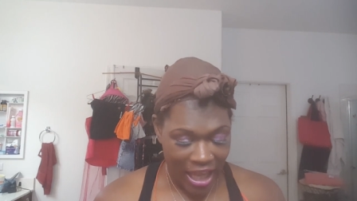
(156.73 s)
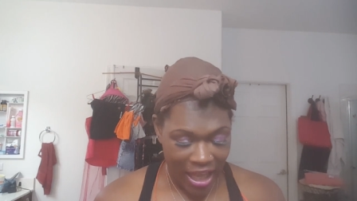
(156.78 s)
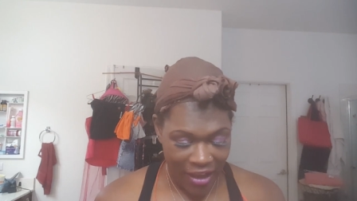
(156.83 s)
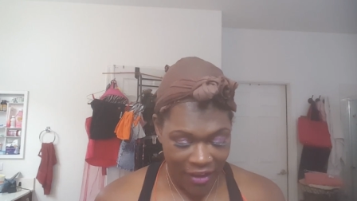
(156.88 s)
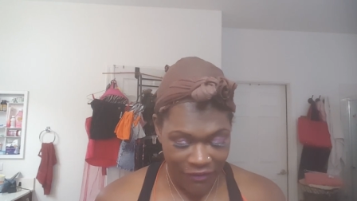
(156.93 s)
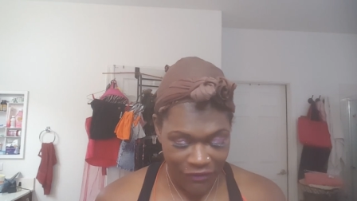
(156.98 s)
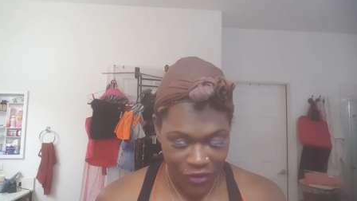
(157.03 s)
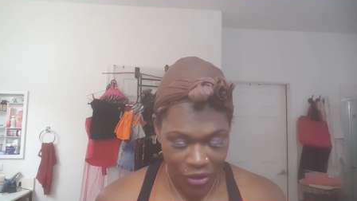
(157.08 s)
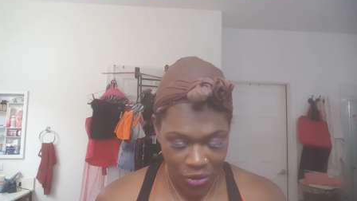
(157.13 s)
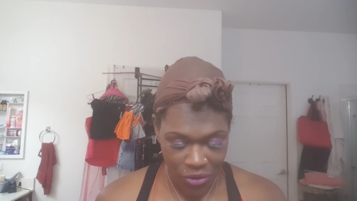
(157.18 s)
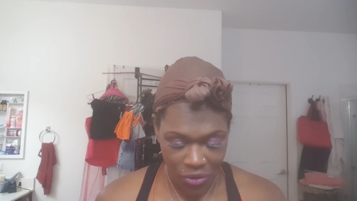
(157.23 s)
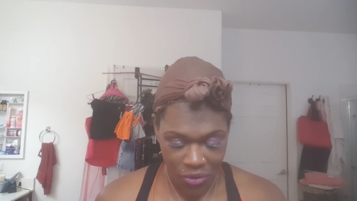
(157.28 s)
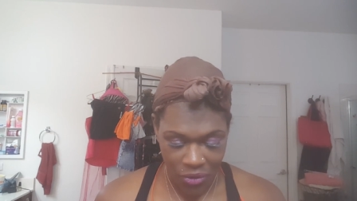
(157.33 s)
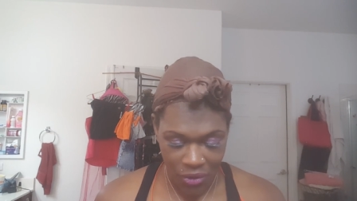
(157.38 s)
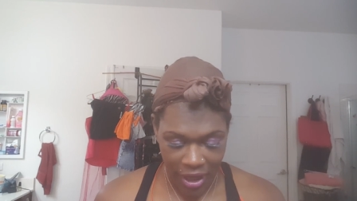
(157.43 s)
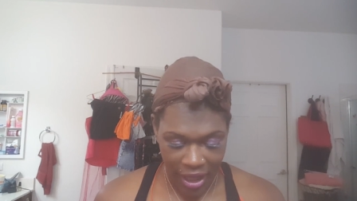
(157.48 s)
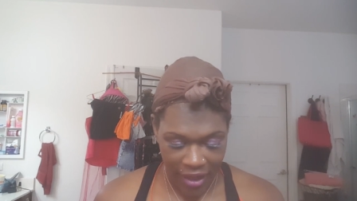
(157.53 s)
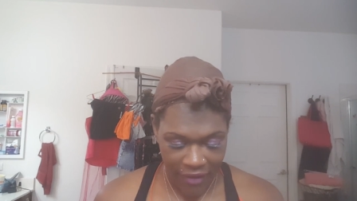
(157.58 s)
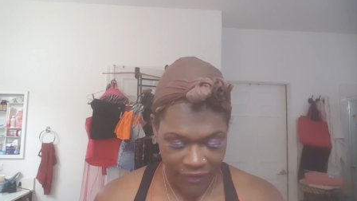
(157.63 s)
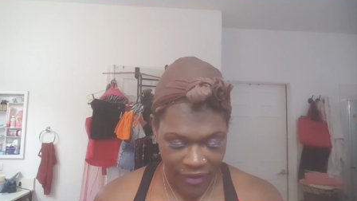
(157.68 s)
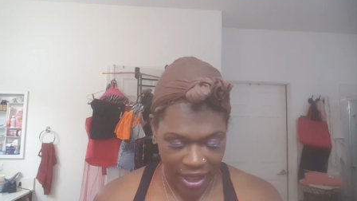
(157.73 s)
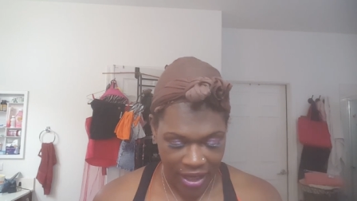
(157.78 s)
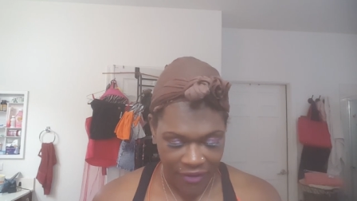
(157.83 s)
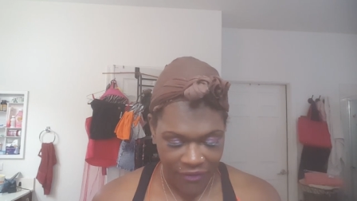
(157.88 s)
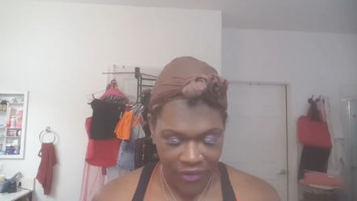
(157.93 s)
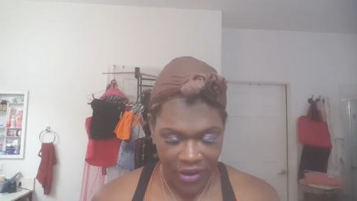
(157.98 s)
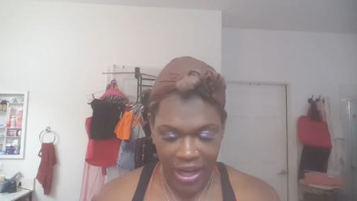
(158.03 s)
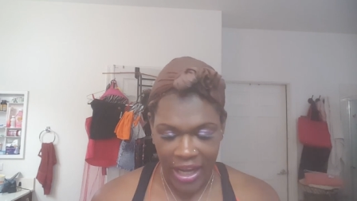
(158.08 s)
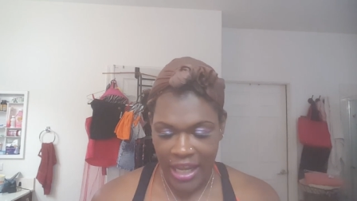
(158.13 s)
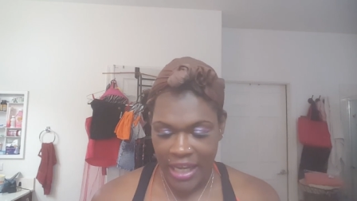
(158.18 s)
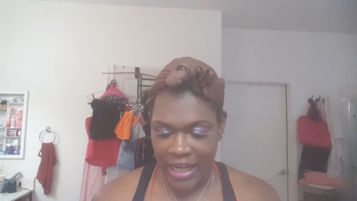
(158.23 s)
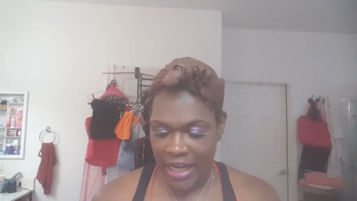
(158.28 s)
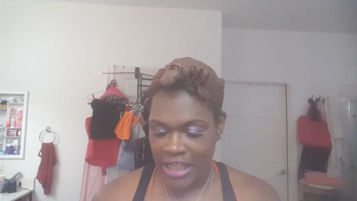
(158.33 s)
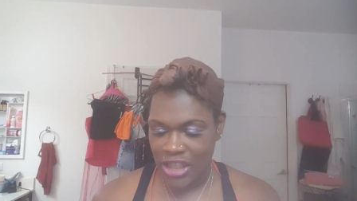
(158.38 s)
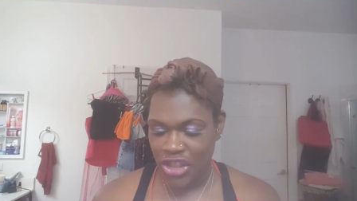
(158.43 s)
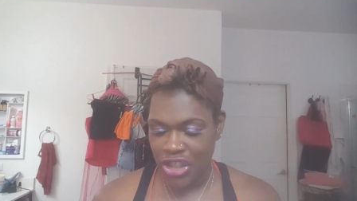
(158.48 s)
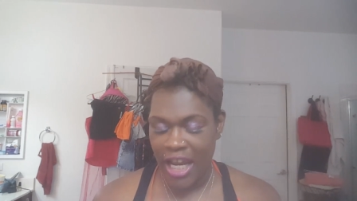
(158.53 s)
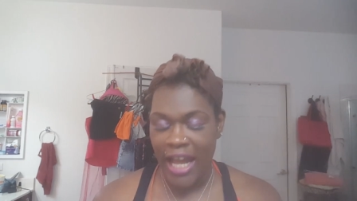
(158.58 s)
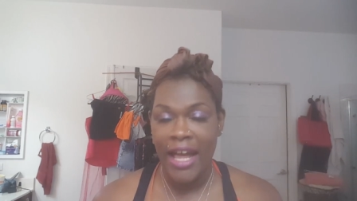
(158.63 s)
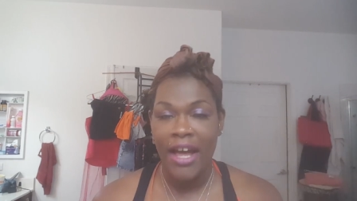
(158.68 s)
If you have ever had
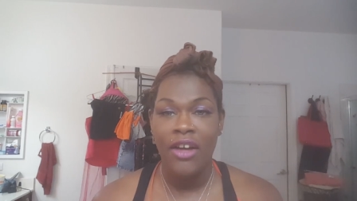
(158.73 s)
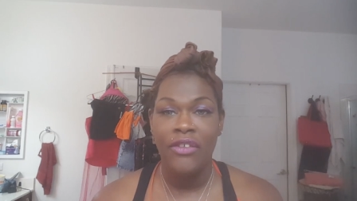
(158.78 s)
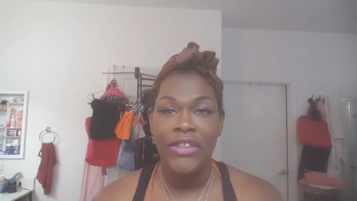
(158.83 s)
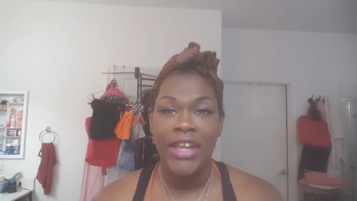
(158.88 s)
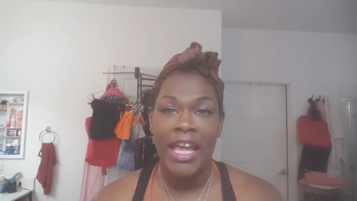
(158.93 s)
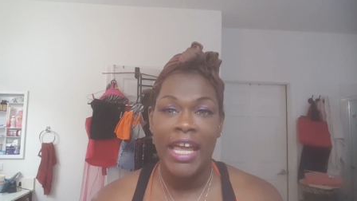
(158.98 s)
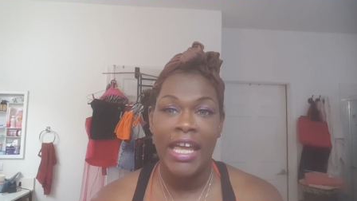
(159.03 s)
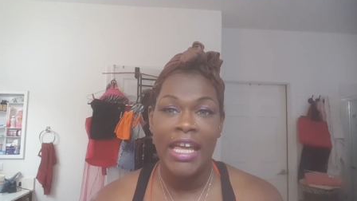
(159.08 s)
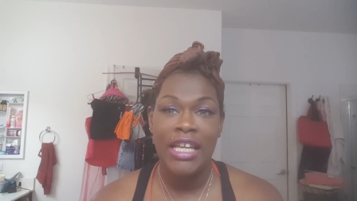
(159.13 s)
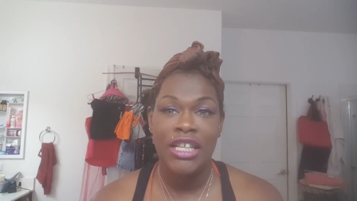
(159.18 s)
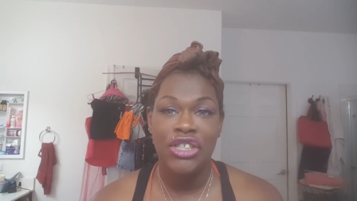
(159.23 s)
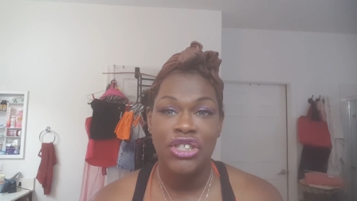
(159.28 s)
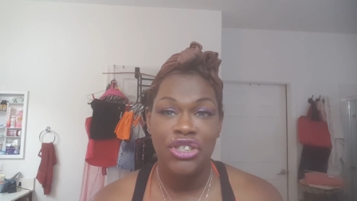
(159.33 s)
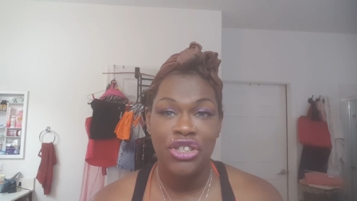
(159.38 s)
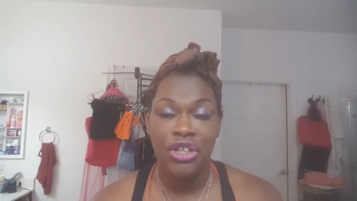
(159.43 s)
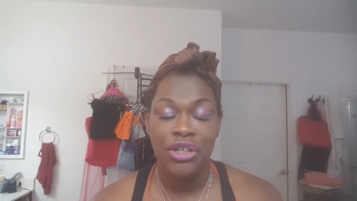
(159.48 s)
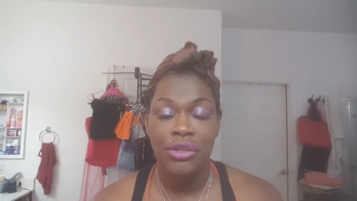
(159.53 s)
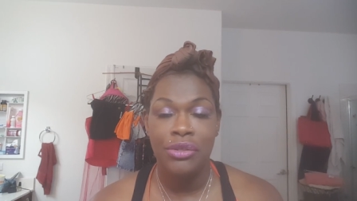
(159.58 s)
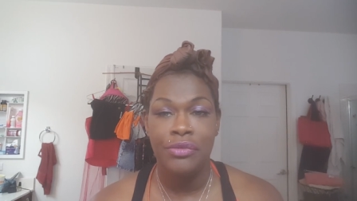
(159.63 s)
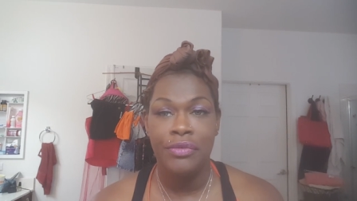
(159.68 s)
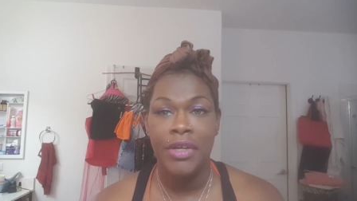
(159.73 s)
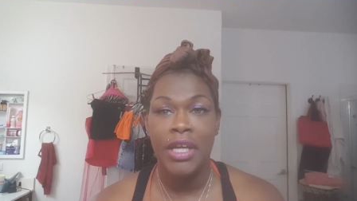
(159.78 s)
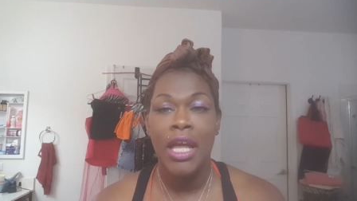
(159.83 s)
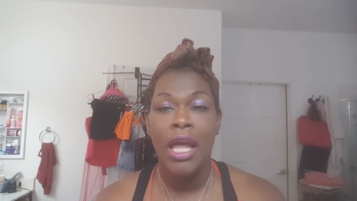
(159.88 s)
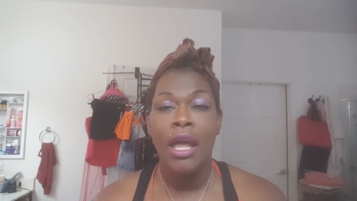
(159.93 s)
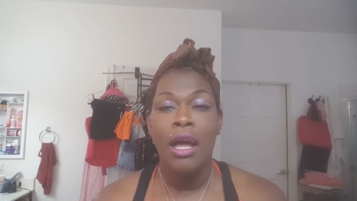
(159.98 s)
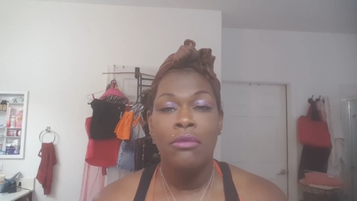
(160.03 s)
a child that has surgery,